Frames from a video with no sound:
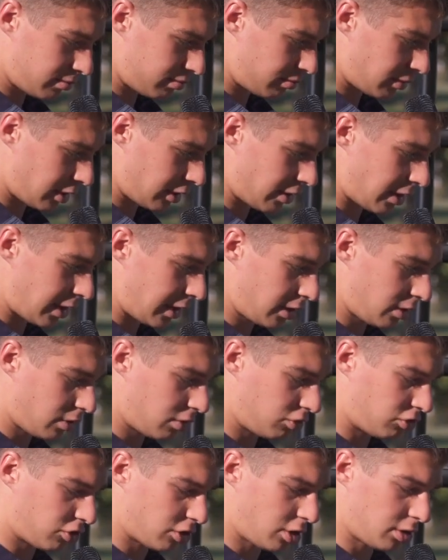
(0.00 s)
my great
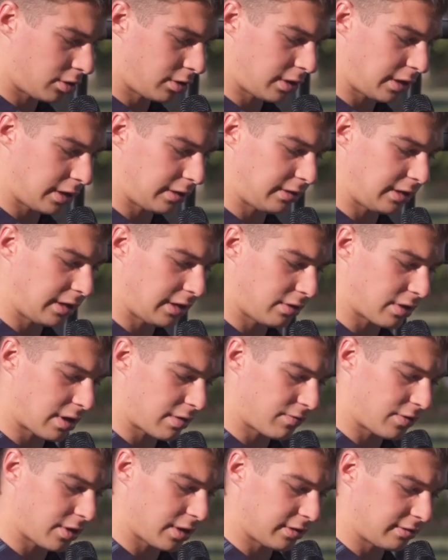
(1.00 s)
uncle John and dear
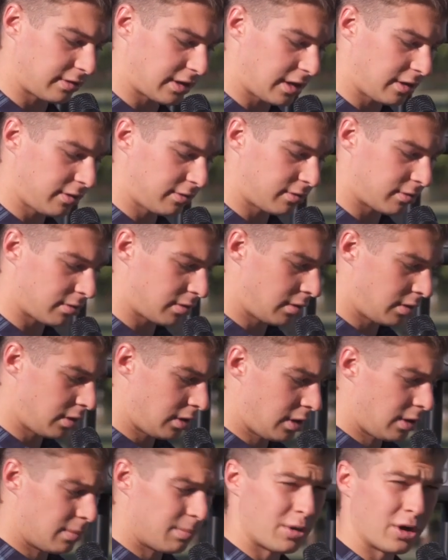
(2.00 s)
grandfather Des,
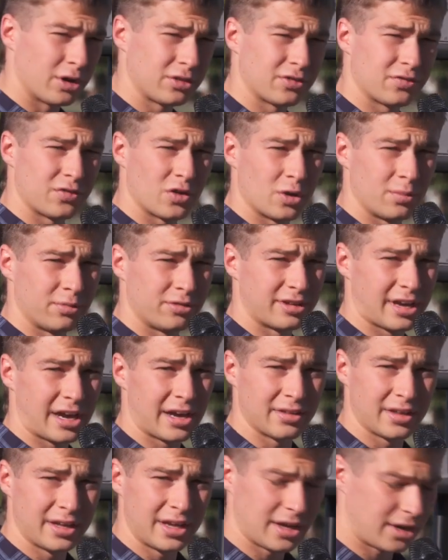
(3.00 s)
both of whom
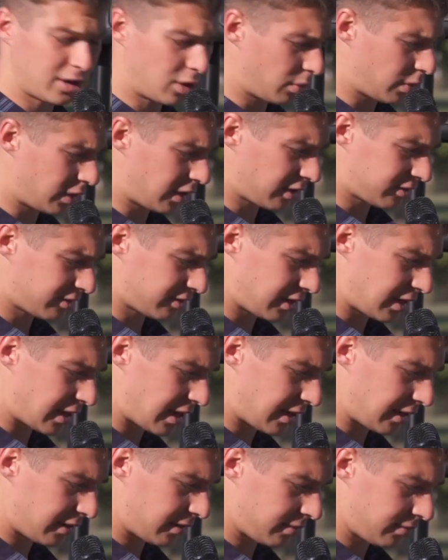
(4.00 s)
sadly are not with us
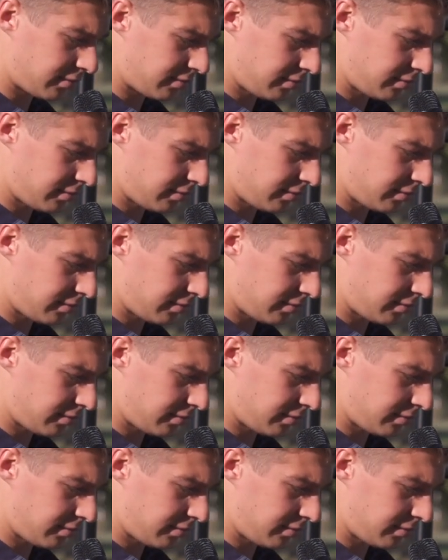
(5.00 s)
today.